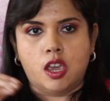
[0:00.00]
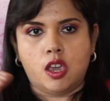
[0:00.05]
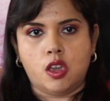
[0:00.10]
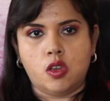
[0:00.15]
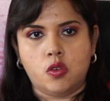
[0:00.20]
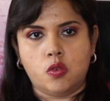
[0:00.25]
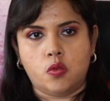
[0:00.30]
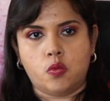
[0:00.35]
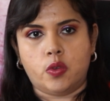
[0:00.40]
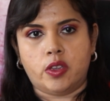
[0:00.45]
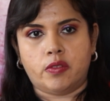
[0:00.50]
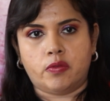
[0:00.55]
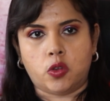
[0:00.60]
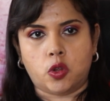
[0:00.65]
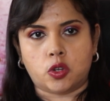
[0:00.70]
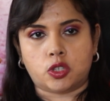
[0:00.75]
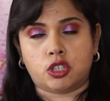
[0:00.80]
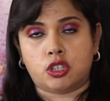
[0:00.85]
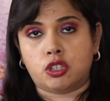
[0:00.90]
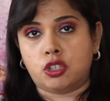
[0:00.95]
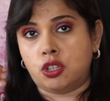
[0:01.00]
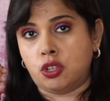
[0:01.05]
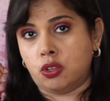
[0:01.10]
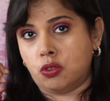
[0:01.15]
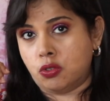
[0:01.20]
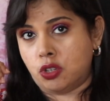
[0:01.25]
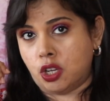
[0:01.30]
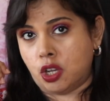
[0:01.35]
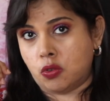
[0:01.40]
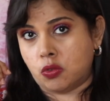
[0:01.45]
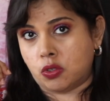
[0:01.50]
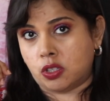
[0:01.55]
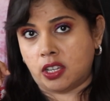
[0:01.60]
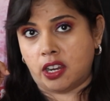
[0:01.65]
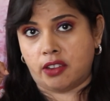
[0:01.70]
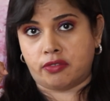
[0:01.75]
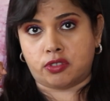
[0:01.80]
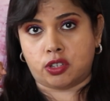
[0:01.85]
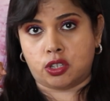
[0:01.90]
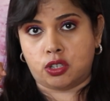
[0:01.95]
oh, we've got two doses
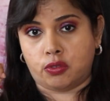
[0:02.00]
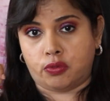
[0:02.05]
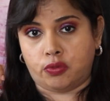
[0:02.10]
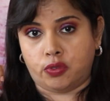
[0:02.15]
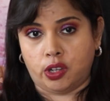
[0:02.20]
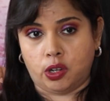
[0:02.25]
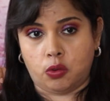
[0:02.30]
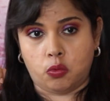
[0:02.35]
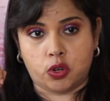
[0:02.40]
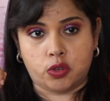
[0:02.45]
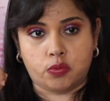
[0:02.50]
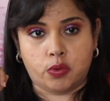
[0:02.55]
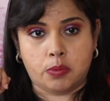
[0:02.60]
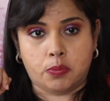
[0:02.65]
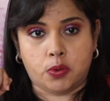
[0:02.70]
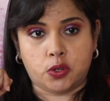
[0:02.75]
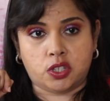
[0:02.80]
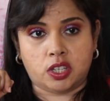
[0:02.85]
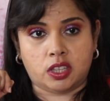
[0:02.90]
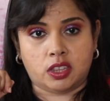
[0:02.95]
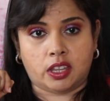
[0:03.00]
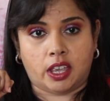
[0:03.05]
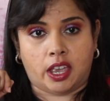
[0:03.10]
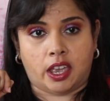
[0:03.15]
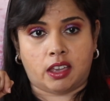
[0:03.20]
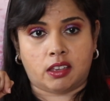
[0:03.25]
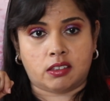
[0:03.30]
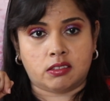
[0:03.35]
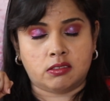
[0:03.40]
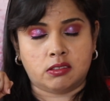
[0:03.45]
left to fill. What do we put in there?